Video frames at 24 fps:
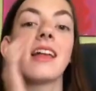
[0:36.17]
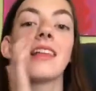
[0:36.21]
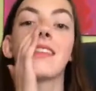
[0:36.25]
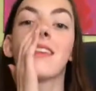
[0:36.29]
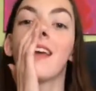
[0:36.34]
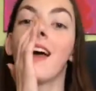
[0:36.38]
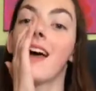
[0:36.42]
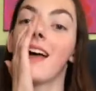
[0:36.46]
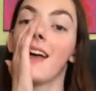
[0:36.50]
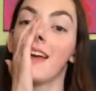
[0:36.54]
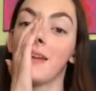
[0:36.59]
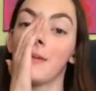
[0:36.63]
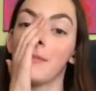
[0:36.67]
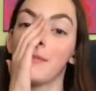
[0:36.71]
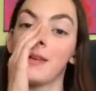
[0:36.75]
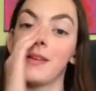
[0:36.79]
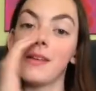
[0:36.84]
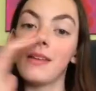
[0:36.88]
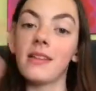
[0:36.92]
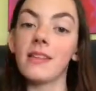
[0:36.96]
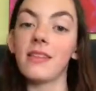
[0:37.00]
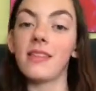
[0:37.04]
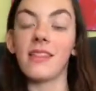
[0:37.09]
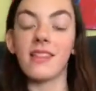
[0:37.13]
time,
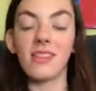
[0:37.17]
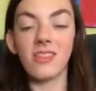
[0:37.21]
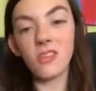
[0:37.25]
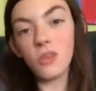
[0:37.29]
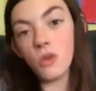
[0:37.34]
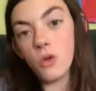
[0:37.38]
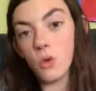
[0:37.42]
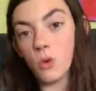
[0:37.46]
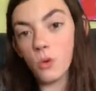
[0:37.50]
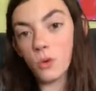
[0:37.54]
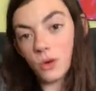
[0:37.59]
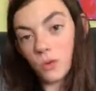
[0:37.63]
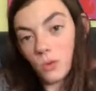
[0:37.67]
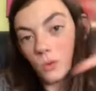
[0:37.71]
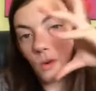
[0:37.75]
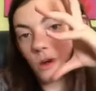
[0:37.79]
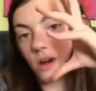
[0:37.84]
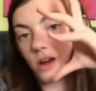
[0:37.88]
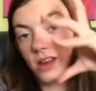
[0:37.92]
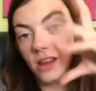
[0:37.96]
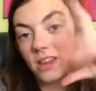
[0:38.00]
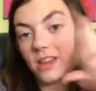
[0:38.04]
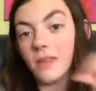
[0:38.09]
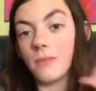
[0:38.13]
this
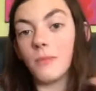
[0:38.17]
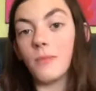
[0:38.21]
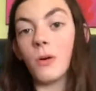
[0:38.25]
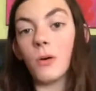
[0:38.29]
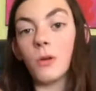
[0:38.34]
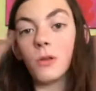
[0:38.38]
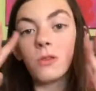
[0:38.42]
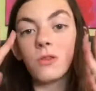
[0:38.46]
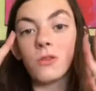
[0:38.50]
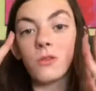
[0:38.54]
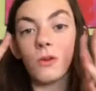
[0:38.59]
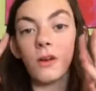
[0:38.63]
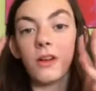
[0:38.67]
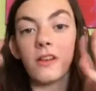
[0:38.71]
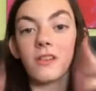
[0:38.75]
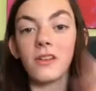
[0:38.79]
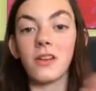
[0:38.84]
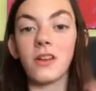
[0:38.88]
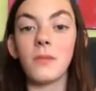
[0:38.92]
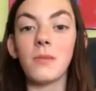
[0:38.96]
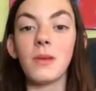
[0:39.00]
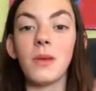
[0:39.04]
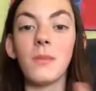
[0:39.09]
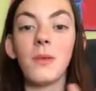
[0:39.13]
2-in-1, both stories are
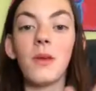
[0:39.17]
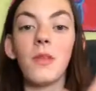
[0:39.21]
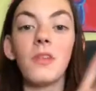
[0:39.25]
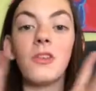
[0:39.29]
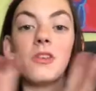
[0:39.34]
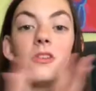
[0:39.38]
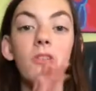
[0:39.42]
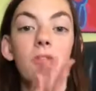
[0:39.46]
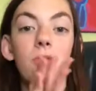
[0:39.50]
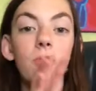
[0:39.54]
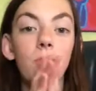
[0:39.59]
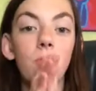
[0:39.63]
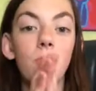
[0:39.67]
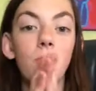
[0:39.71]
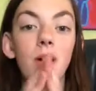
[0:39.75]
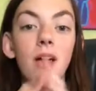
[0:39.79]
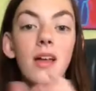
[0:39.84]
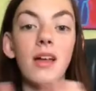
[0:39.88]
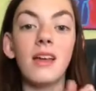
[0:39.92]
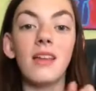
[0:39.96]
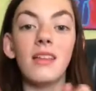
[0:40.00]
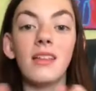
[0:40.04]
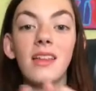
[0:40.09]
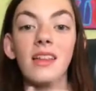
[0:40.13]
going to be about the 2
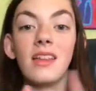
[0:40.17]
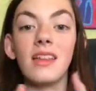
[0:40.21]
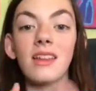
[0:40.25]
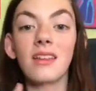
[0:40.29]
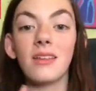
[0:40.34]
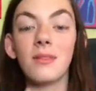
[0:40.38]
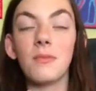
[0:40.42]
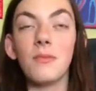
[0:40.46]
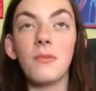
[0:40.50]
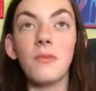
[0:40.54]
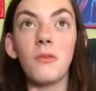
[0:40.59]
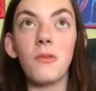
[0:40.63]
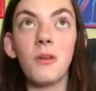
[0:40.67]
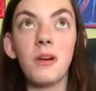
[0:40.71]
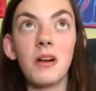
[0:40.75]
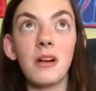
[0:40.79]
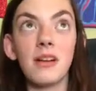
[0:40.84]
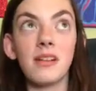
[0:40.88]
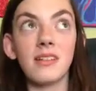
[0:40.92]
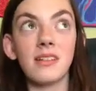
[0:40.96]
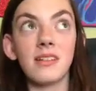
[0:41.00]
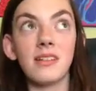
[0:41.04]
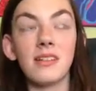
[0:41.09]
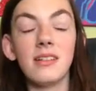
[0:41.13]
like
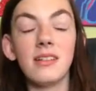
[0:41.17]
more